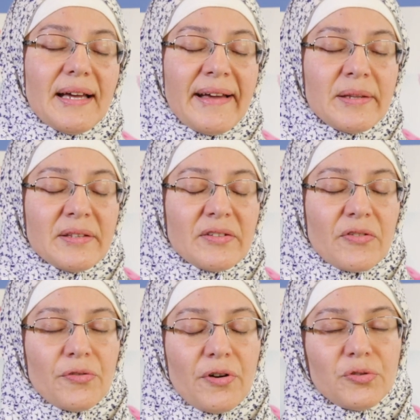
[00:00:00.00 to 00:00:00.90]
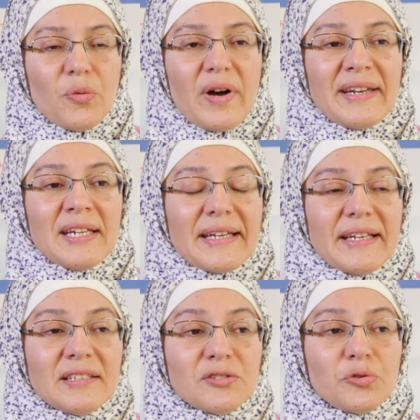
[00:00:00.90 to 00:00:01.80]
And the third one
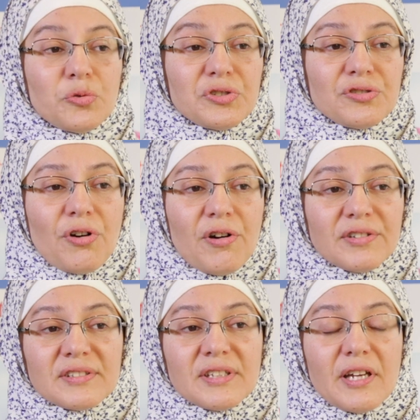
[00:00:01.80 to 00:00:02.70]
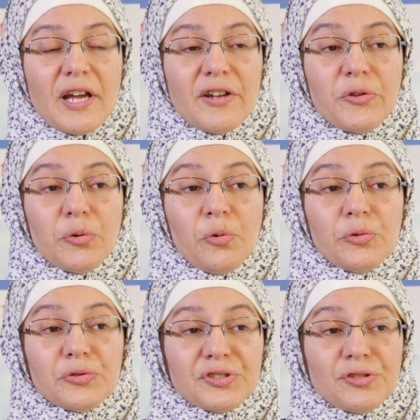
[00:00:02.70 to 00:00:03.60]
is to start a
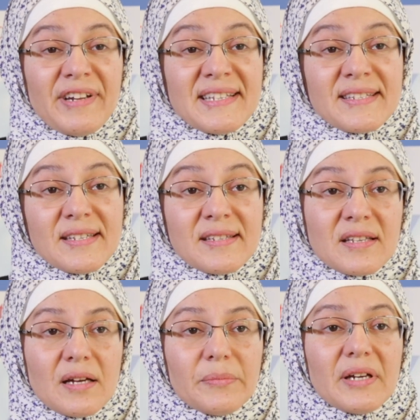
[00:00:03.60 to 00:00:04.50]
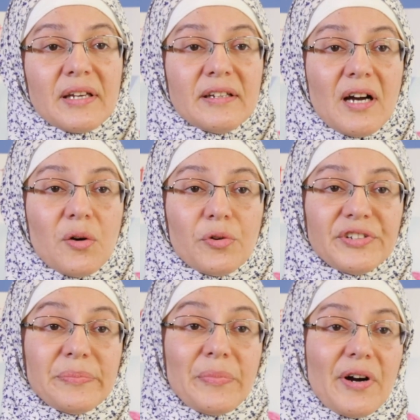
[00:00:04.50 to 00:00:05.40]
new surveillance system in
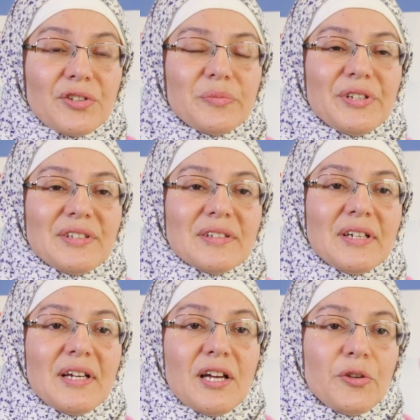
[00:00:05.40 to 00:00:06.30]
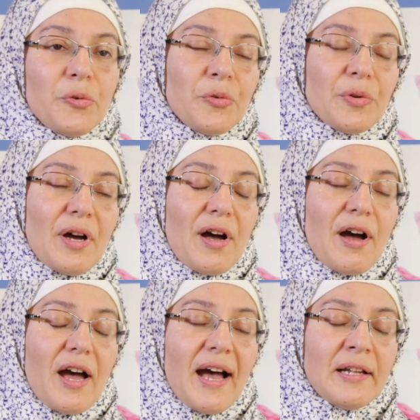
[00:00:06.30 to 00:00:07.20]
our department. You
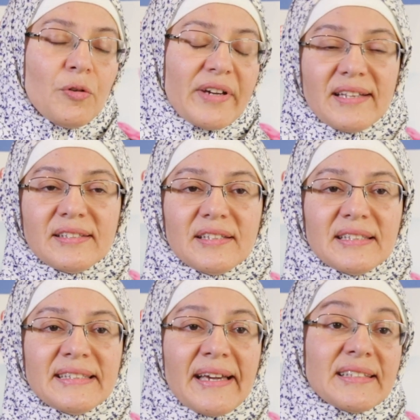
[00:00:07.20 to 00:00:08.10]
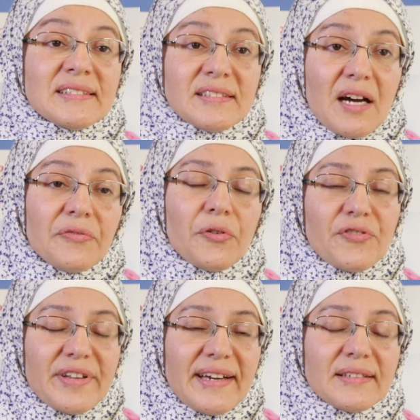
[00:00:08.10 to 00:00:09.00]
are allocating dedicated staff
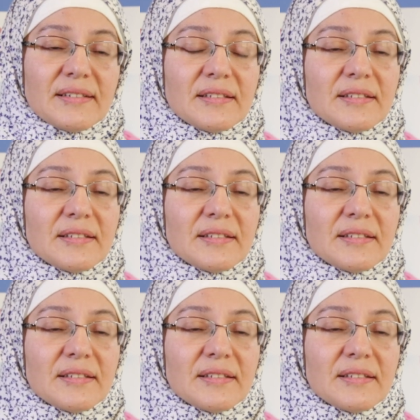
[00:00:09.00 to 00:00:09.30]
for that.